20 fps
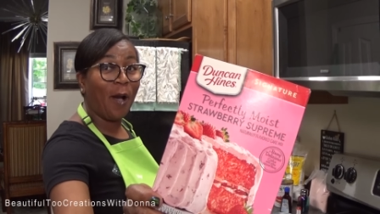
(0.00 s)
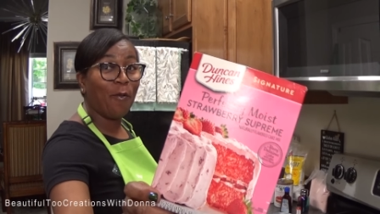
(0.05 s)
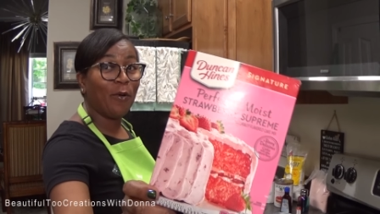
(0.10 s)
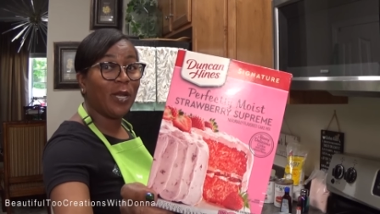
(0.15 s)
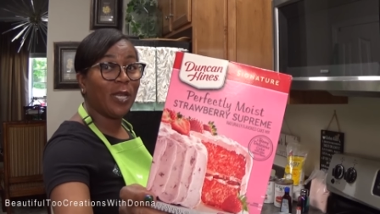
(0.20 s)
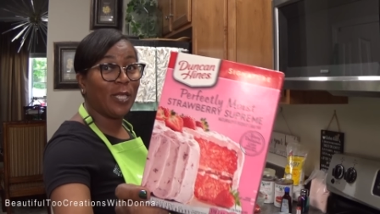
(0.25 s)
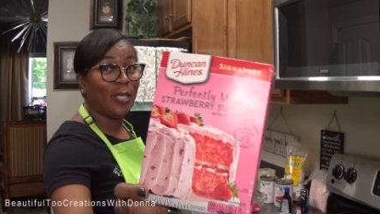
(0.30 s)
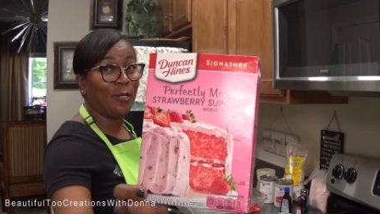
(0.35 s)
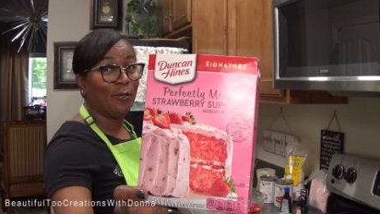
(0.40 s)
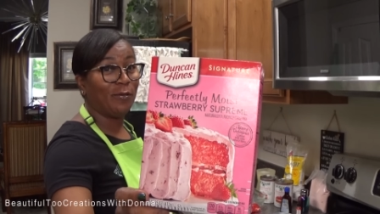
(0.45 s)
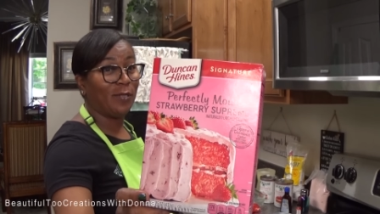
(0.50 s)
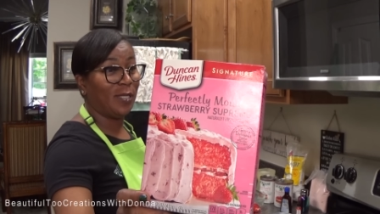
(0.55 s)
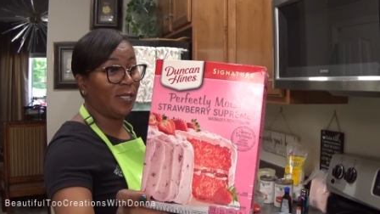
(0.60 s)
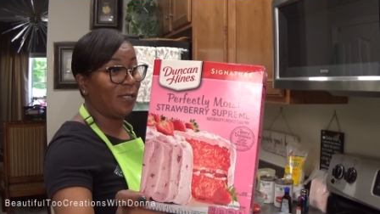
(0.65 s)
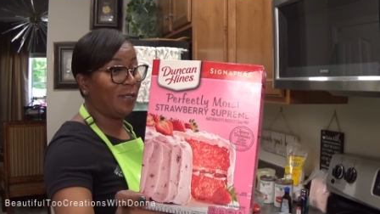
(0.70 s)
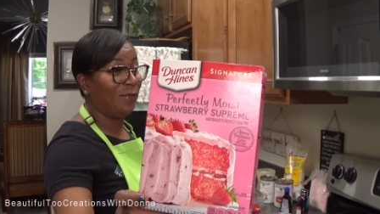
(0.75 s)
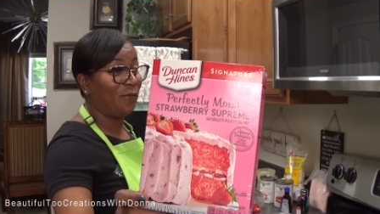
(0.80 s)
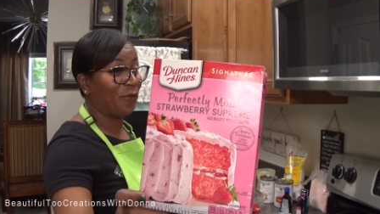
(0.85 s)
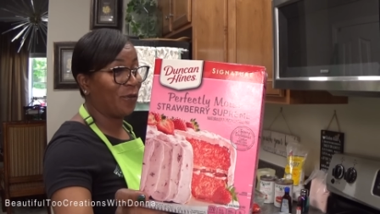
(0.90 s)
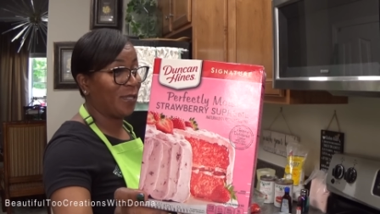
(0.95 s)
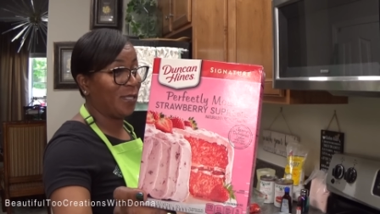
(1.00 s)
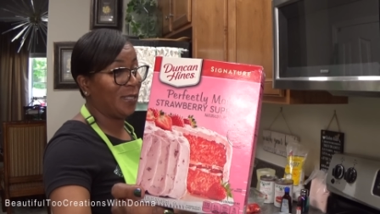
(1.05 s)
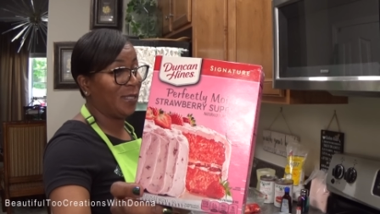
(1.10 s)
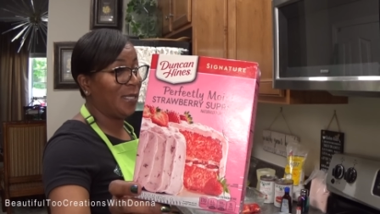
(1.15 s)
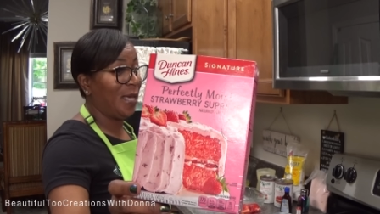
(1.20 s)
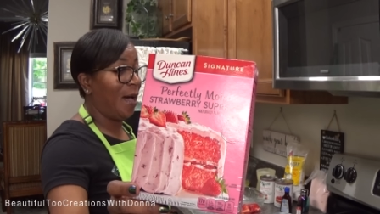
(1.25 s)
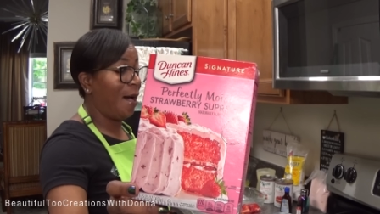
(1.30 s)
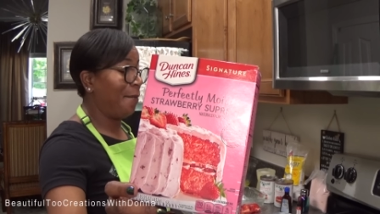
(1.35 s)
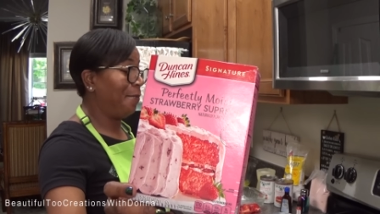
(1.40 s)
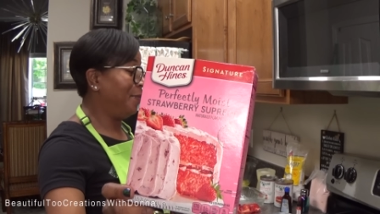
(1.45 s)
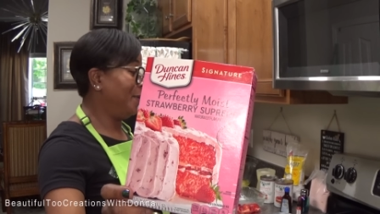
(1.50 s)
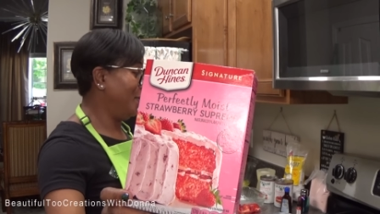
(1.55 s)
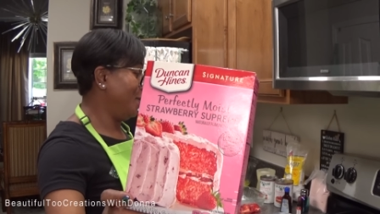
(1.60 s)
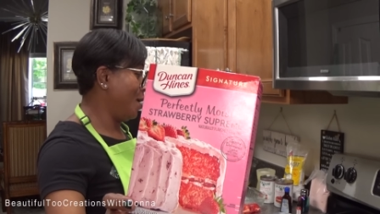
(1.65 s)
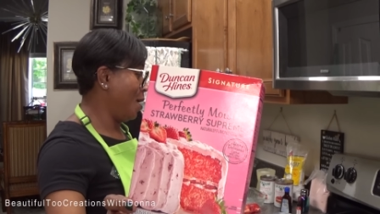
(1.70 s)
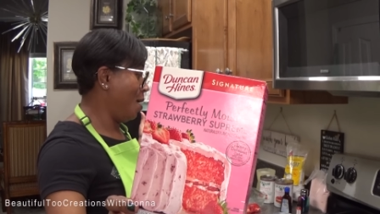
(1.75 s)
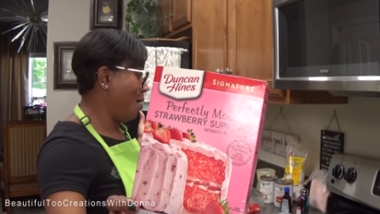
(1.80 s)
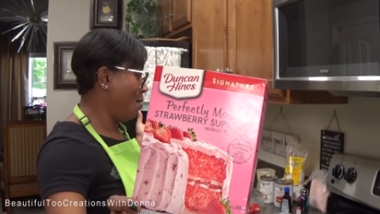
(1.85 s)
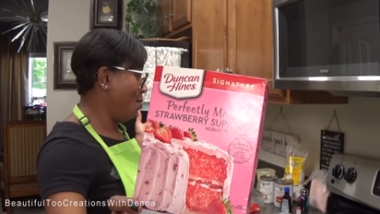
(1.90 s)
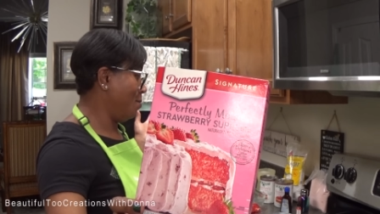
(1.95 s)
I wanna use this for the
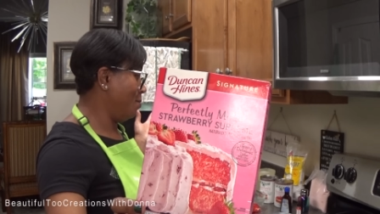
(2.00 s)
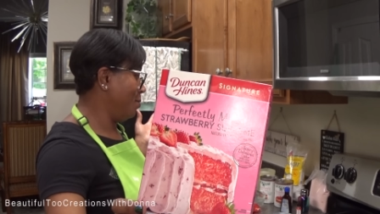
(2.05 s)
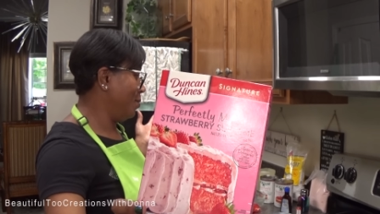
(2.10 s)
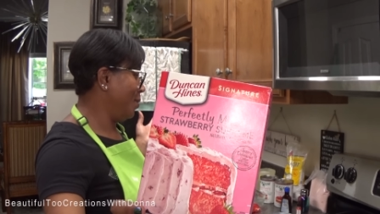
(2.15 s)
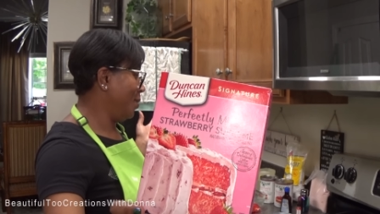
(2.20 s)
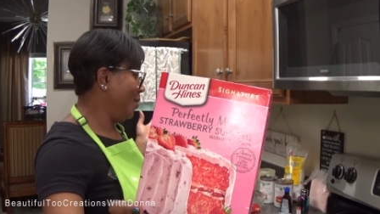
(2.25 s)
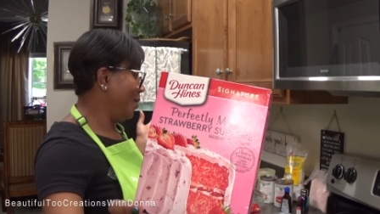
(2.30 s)
topping, y'all,